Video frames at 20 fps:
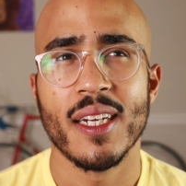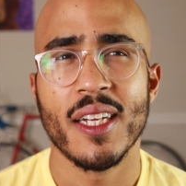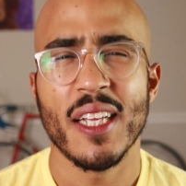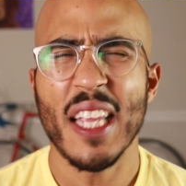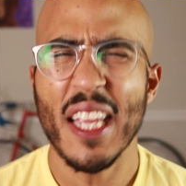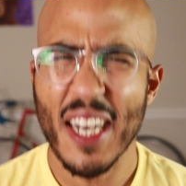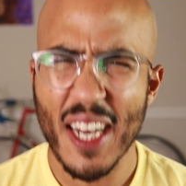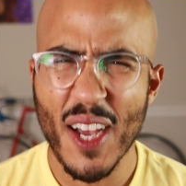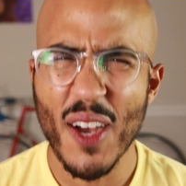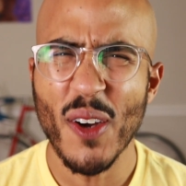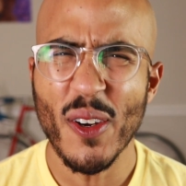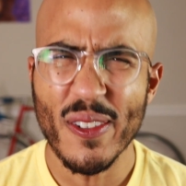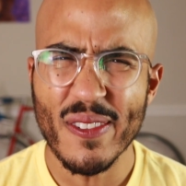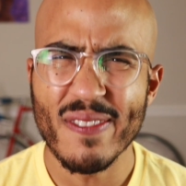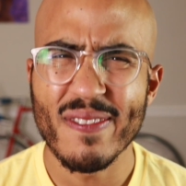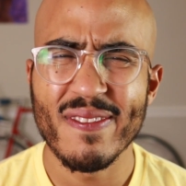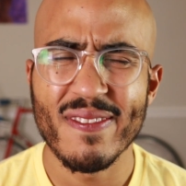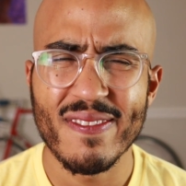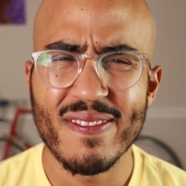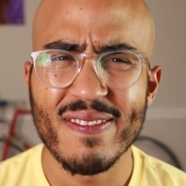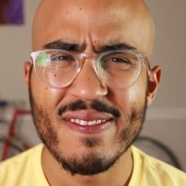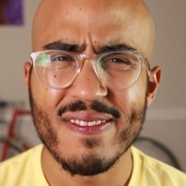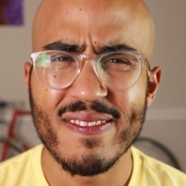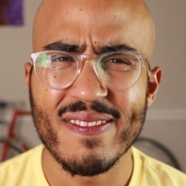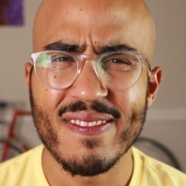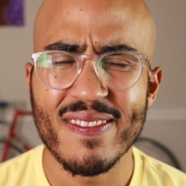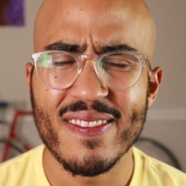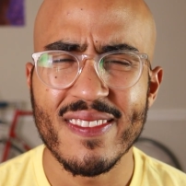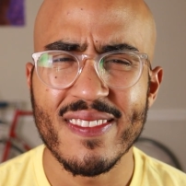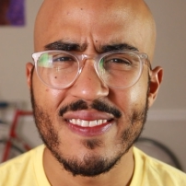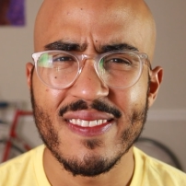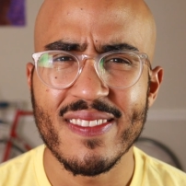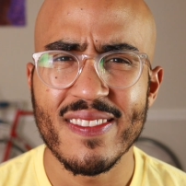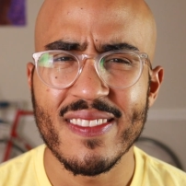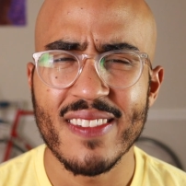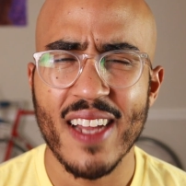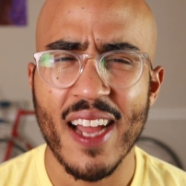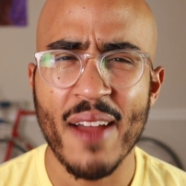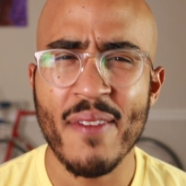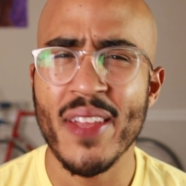You know,
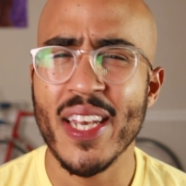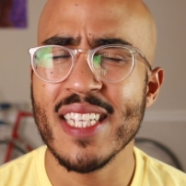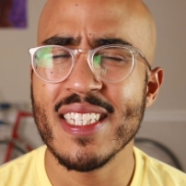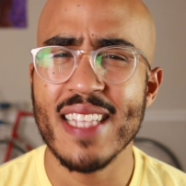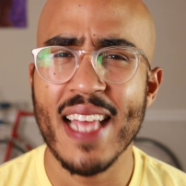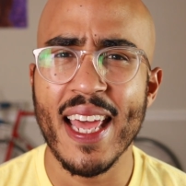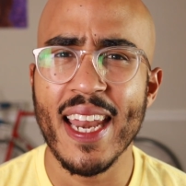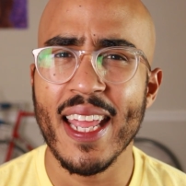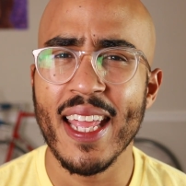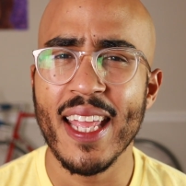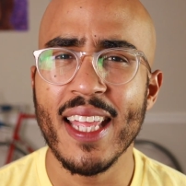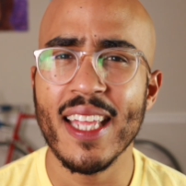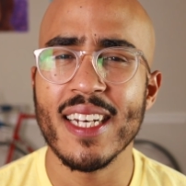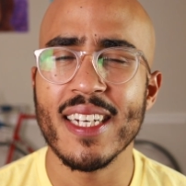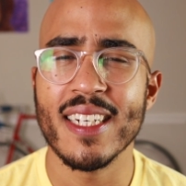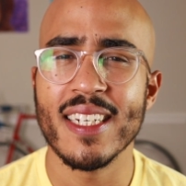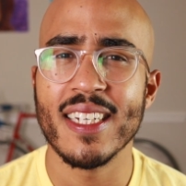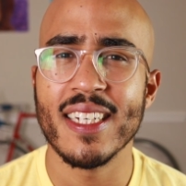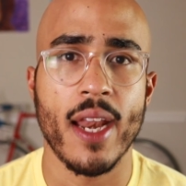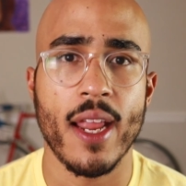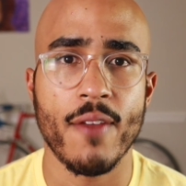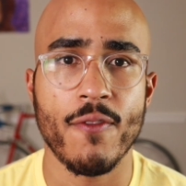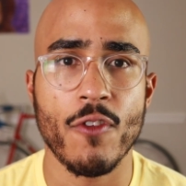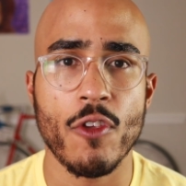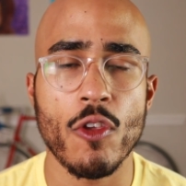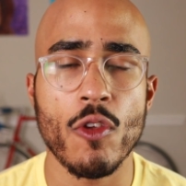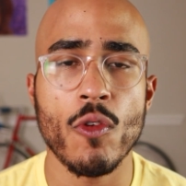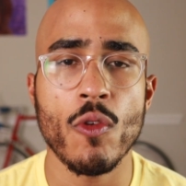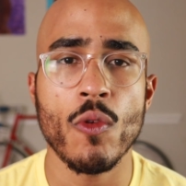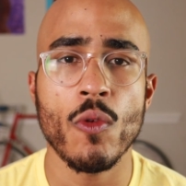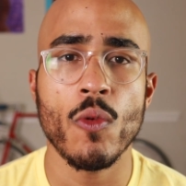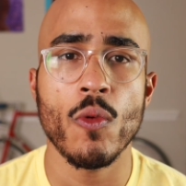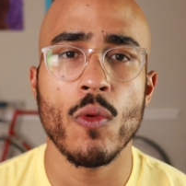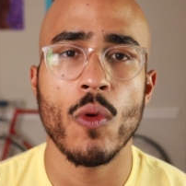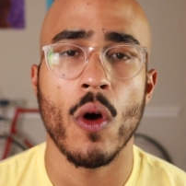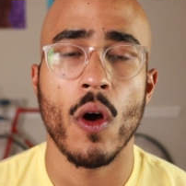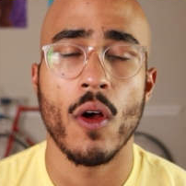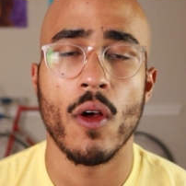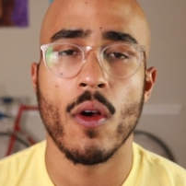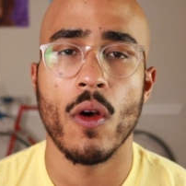I mean, is that it? If
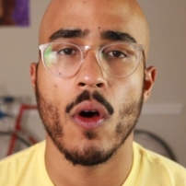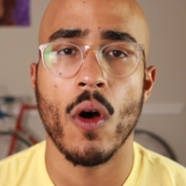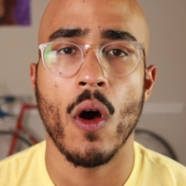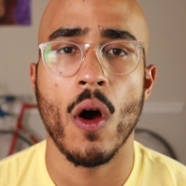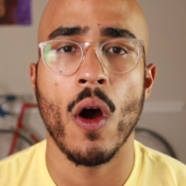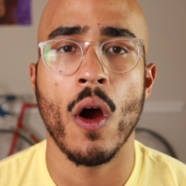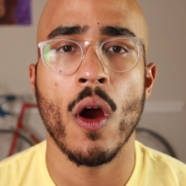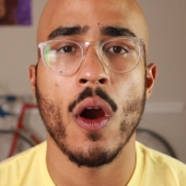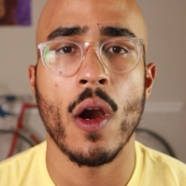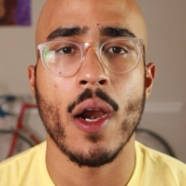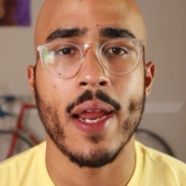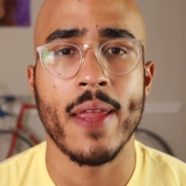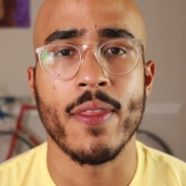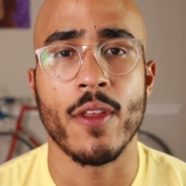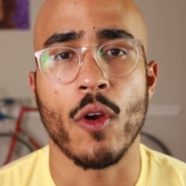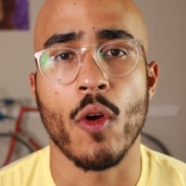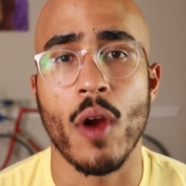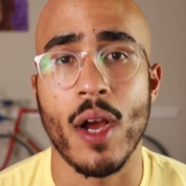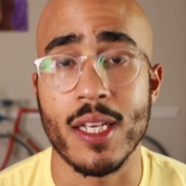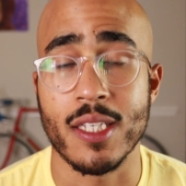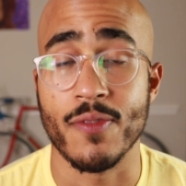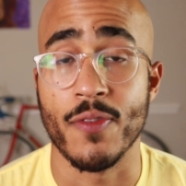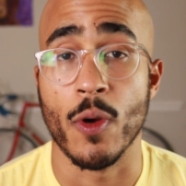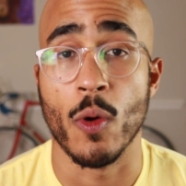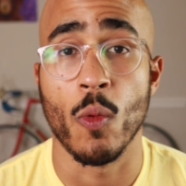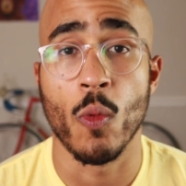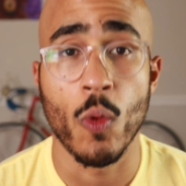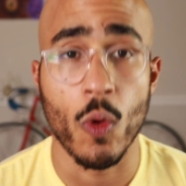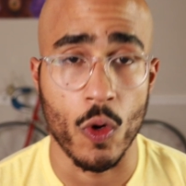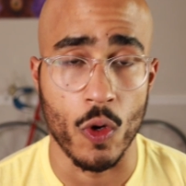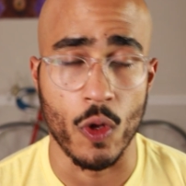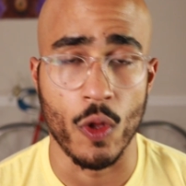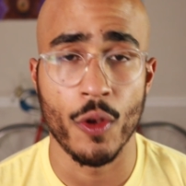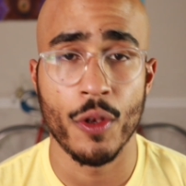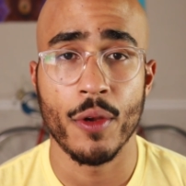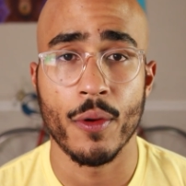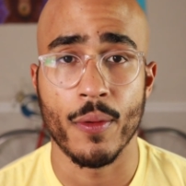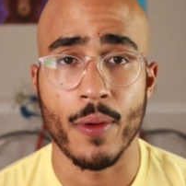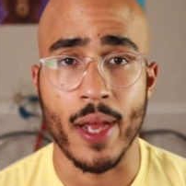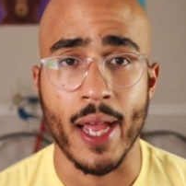you are in the CrossFit
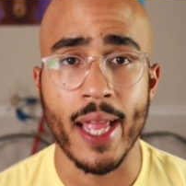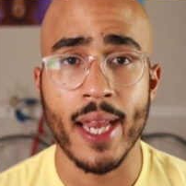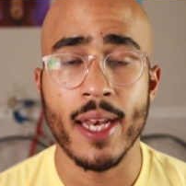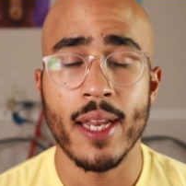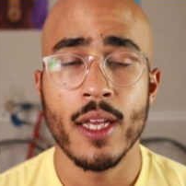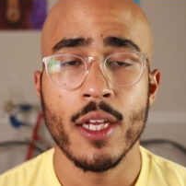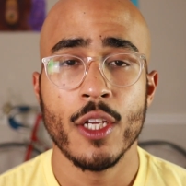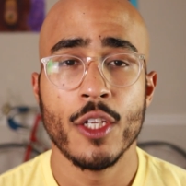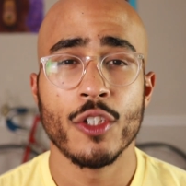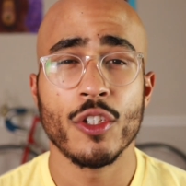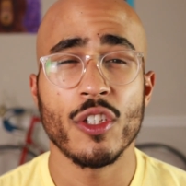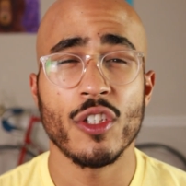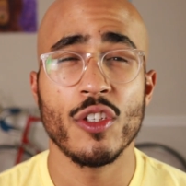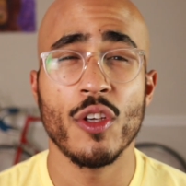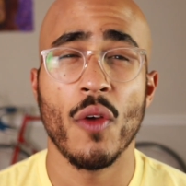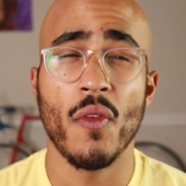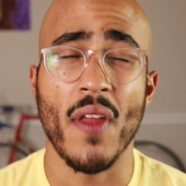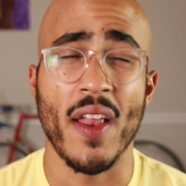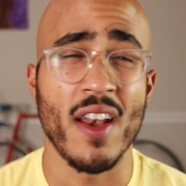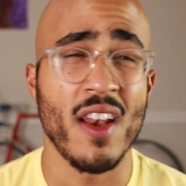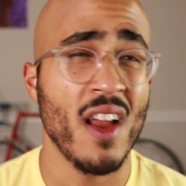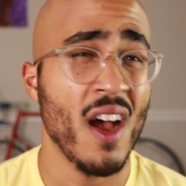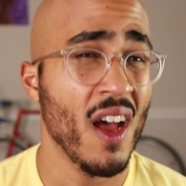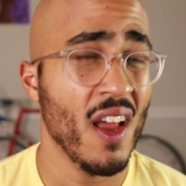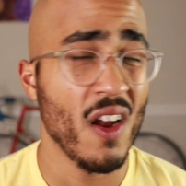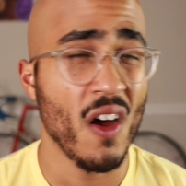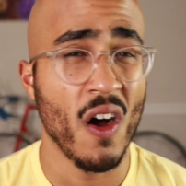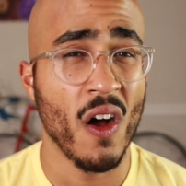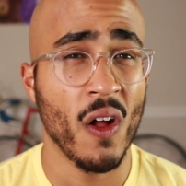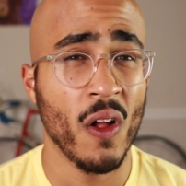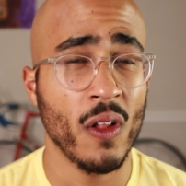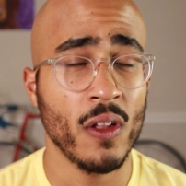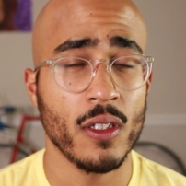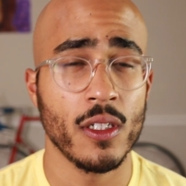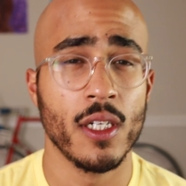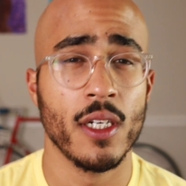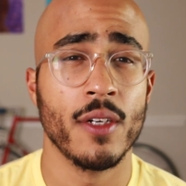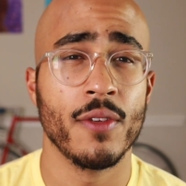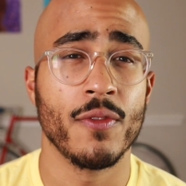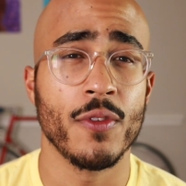world, right, just know that not all
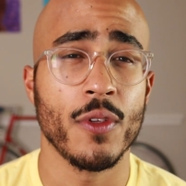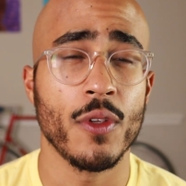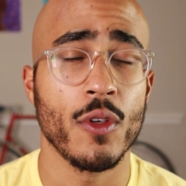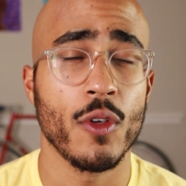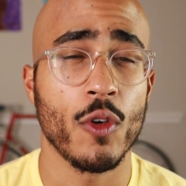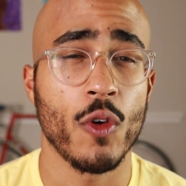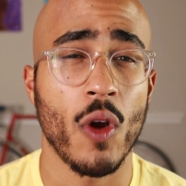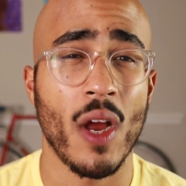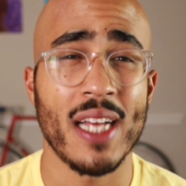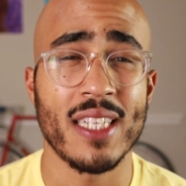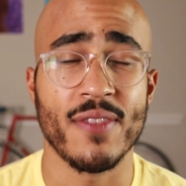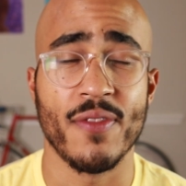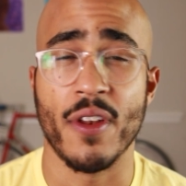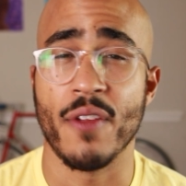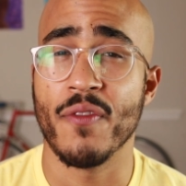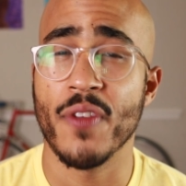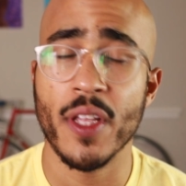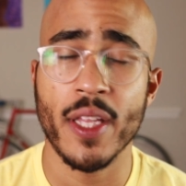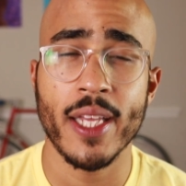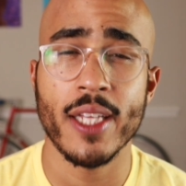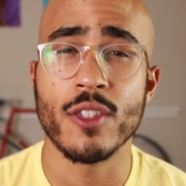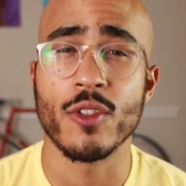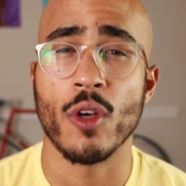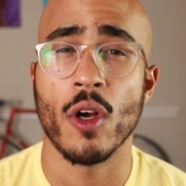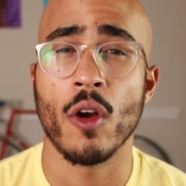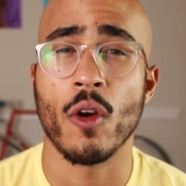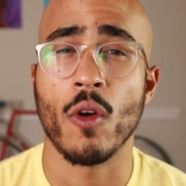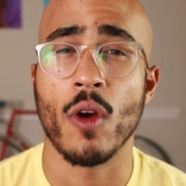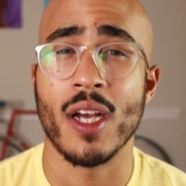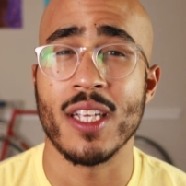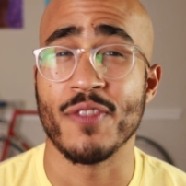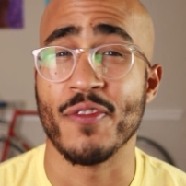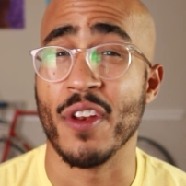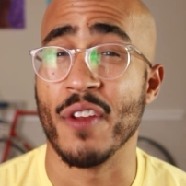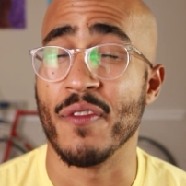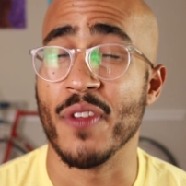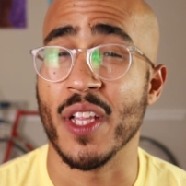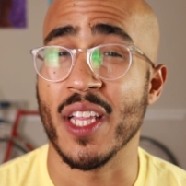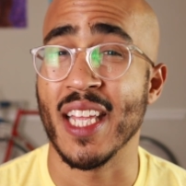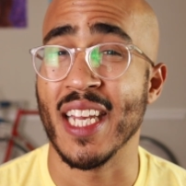of CrossFit affiliates or all CrossFit
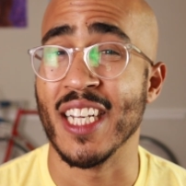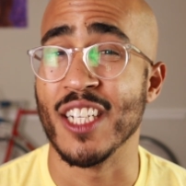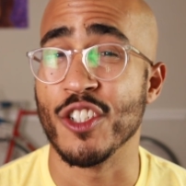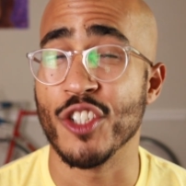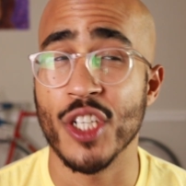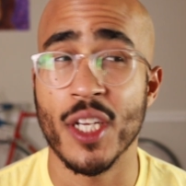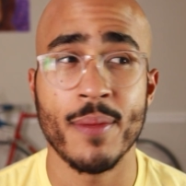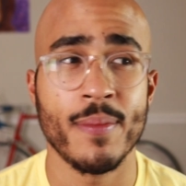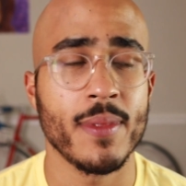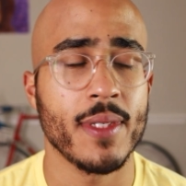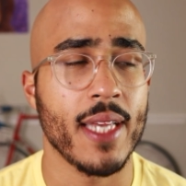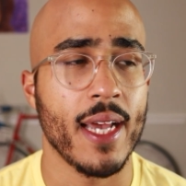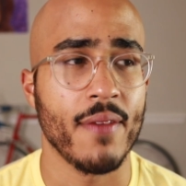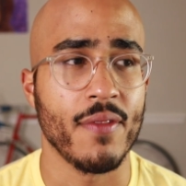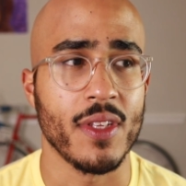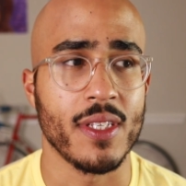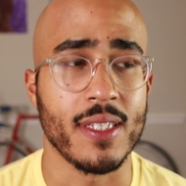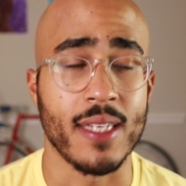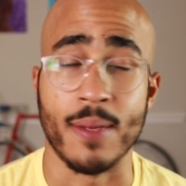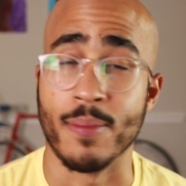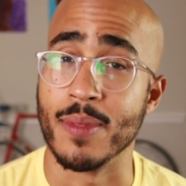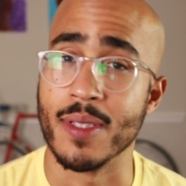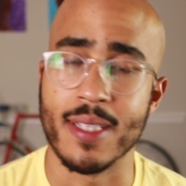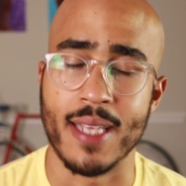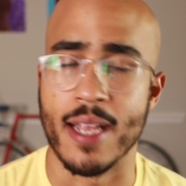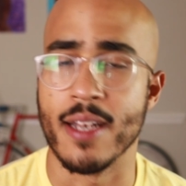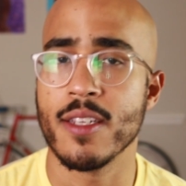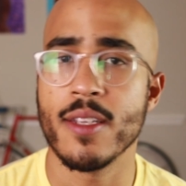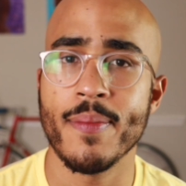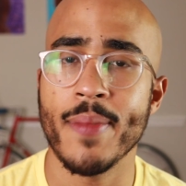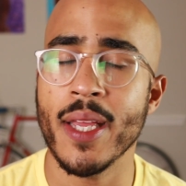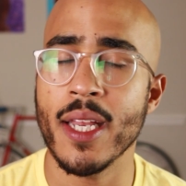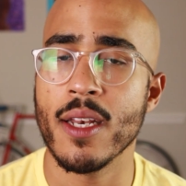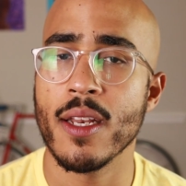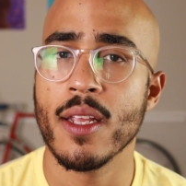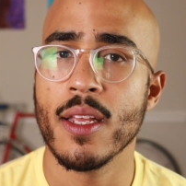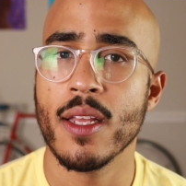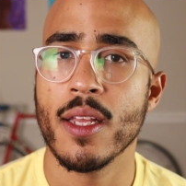affiliated gyms have the same sentiment.